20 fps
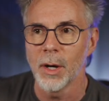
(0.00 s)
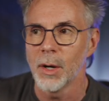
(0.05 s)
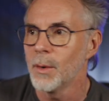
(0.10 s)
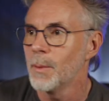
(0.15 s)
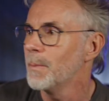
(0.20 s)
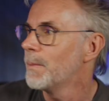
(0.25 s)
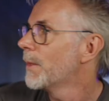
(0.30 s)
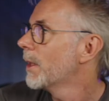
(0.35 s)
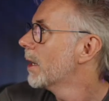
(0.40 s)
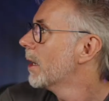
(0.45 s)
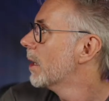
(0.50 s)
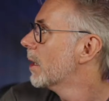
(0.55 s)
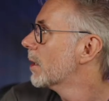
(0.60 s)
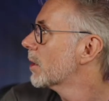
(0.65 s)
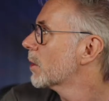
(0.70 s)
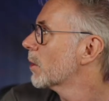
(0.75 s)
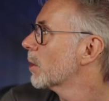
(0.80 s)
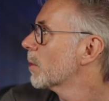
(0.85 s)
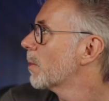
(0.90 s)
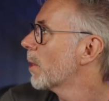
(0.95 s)
Boom.
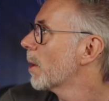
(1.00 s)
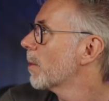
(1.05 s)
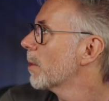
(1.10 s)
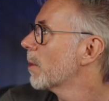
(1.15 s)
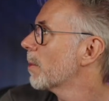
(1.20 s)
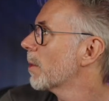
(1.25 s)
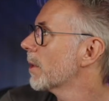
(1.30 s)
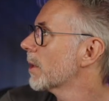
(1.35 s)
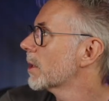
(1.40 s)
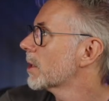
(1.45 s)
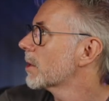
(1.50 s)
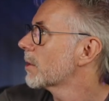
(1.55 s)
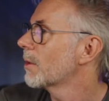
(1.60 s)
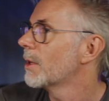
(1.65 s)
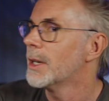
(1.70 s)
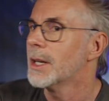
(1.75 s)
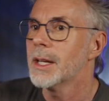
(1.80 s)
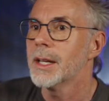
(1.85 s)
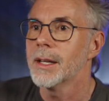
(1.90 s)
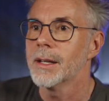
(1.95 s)
It's going to pop up on the
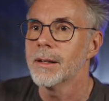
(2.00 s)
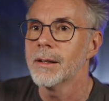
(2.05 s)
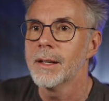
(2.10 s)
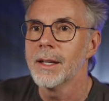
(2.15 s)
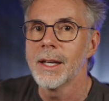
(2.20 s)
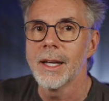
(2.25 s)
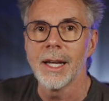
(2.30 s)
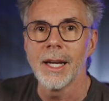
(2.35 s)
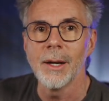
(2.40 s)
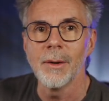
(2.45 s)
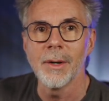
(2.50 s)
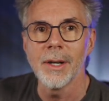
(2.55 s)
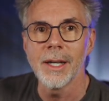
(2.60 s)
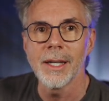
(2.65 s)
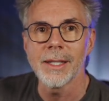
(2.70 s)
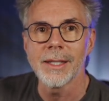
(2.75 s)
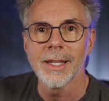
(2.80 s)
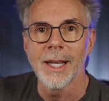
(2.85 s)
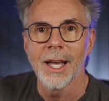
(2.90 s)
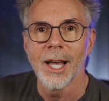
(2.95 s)
screen here. Here it
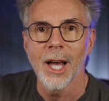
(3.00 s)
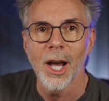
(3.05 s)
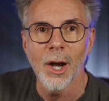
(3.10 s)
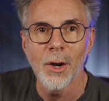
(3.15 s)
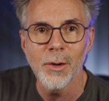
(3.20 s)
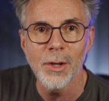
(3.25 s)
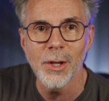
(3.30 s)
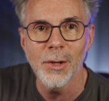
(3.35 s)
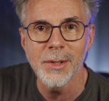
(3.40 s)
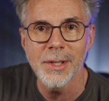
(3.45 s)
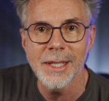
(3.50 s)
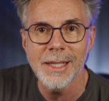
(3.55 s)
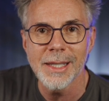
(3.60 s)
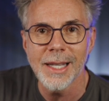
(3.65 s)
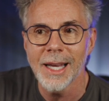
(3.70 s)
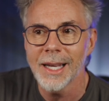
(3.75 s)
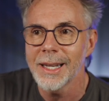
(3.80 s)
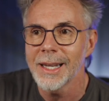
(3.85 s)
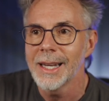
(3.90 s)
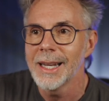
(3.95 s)
is. How cute is
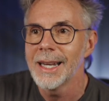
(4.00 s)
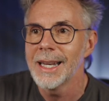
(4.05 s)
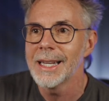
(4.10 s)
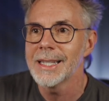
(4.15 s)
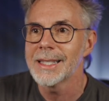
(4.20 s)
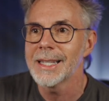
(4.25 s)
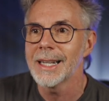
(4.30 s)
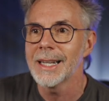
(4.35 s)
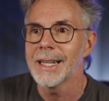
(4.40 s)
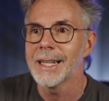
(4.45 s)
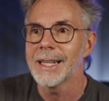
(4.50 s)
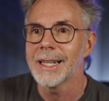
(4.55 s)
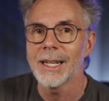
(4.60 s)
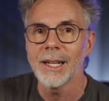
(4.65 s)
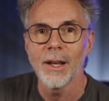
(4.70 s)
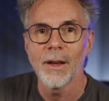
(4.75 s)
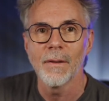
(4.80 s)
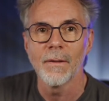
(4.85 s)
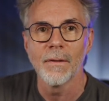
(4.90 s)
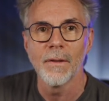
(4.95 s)
that? It's a
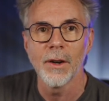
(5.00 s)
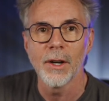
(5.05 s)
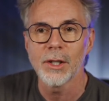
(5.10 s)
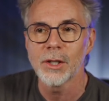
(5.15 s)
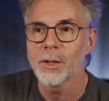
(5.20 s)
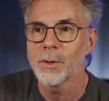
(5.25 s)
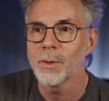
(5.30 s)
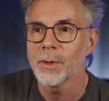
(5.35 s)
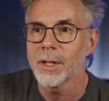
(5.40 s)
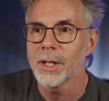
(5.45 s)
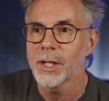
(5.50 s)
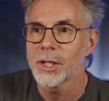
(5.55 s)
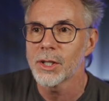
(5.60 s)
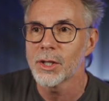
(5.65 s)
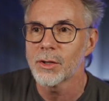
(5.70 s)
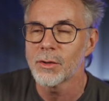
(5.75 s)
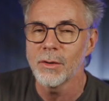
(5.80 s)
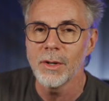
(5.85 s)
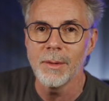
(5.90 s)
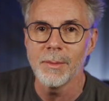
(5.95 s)
little virtual
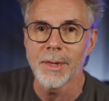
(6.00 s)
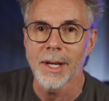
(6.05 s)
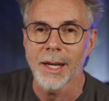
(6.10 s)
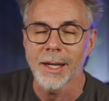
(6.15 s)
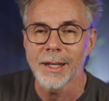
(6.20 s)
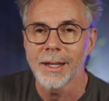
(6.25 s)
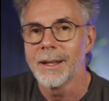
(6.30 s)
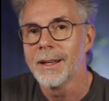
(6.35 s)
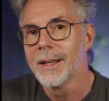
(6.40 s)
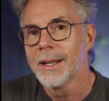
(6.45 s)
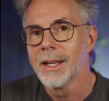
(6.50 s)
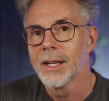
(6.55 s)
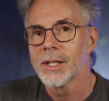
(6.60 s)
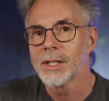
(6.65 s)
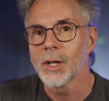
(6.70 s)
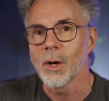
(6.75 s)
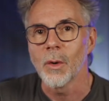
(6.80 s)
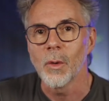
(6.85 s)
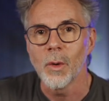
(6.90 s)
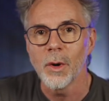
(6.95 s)
Stream Deck.
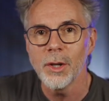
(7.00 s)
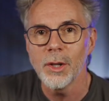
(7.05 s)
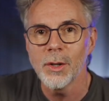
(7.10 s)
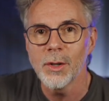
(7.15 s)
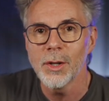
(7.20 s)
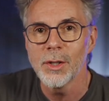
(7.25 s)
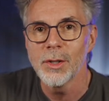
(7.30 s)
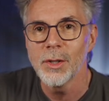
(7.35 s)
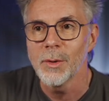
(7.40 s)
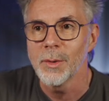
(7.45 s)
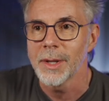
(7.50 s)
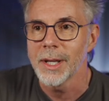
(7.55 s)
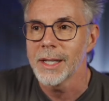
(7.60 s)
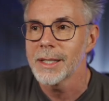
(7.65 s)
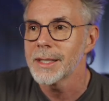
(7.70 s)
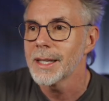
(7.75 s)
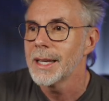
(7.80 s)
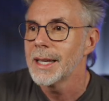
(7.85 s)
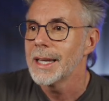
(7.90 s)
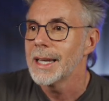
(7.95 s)
So what you can do with
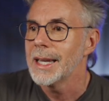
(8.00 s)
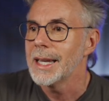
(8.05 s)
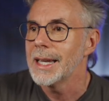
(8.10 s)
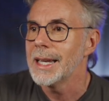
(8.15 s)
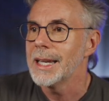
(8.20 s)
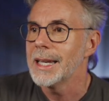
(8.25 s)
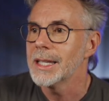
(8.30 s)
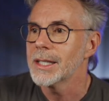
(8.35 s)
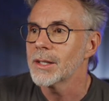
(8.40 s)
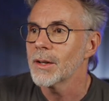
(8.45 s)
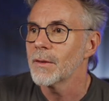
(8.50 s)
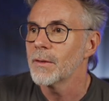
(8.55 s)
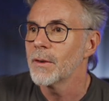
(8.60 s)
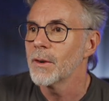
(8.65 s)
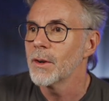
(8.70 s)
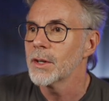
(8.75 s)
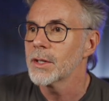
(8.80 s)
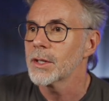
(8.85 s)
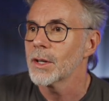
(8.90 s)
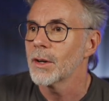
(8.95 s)
it is,
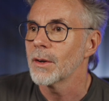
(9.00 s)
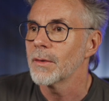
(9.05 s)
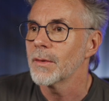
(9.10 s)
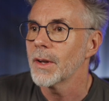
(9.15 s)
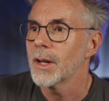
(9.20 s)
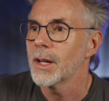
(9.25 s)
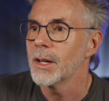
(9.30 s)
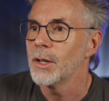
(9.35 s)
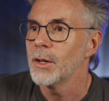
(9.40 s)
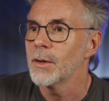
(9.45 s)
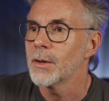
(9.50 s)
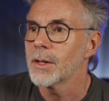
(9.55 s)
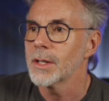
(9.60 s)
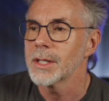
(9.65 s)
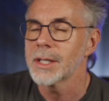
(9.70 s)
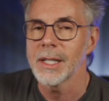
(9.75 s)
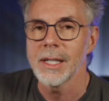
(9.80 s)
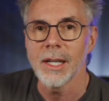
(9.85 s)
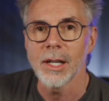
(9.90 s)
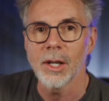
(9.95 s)
first off, you
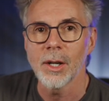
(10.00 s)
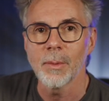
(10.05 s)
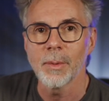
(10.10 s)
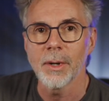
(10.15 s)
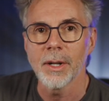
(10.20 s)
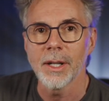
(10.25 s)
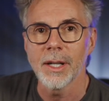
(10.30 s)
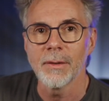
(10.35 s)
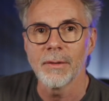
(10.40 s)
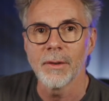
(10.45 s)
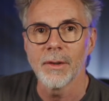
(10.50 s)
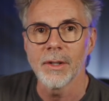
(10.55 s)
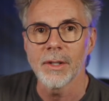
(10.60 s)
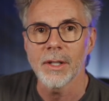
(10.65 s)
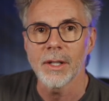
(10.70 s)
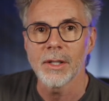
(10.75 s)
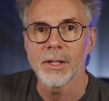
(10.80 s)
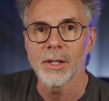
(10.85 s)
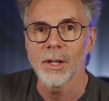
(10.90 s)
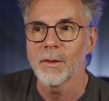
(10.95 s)
can see a couple of
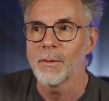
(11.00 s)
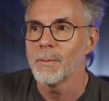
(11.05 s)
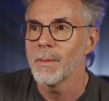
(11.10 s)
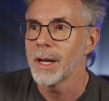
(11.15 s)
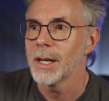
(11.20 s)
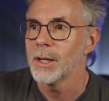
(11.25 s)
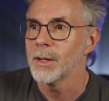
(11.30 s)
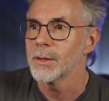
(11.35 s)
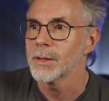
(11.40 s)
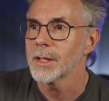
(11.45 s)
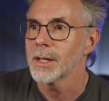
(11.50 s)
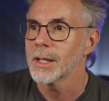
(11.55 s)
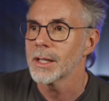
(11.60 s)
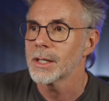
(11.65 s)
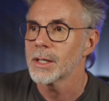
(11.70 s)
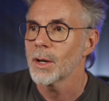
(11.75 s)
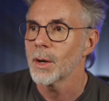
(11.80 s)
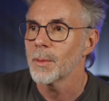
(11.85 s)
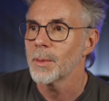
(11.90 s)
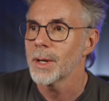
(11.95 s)
different sort of menus at
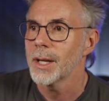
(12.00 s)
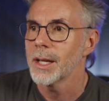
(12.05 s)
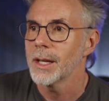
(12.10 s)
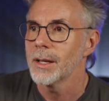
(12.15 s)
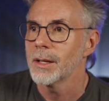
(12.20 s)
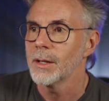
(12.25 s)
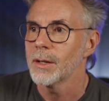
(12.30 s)
the top here.